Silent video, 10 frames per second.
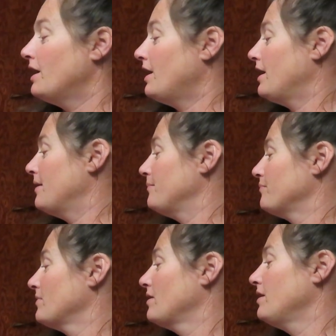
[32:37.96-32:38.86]
And
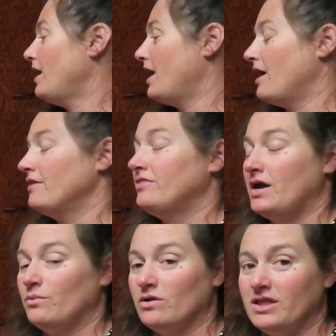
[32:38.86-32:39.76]

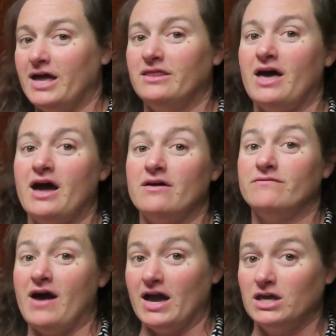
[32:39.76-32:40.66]
then we'll let that
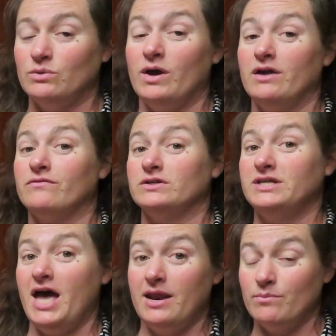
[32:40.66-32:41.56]
evacuate for
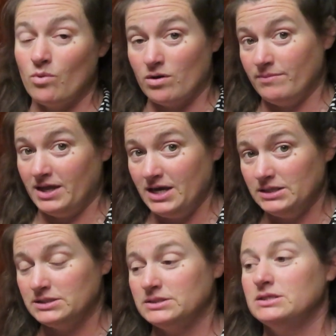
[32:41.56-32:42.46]
10 more
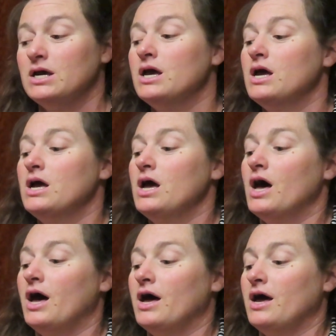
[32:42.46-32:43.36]
minutes.
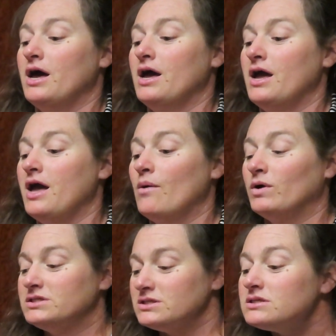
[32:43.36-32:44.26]

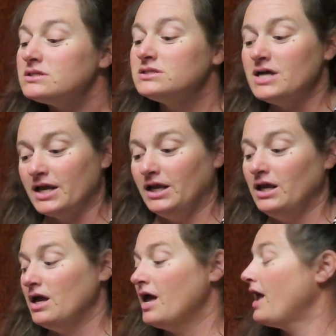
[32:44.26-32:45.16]
Once it's a
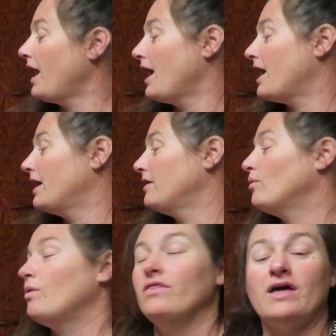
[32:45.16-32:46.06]
steady,
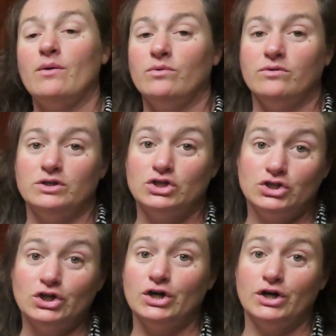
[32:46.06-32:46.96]
and what that will
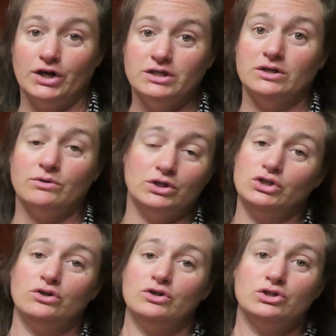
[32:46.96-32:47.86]
ensure is it will
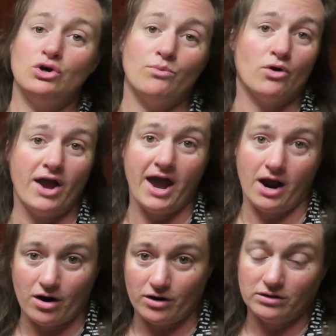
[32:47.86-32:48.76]
ensure there's no more
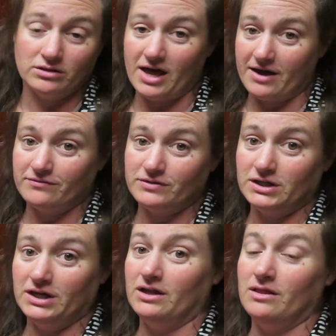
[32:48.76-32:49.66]
air left
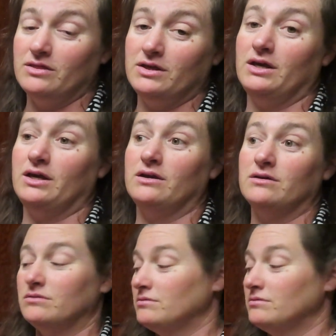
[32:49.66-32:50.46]
in the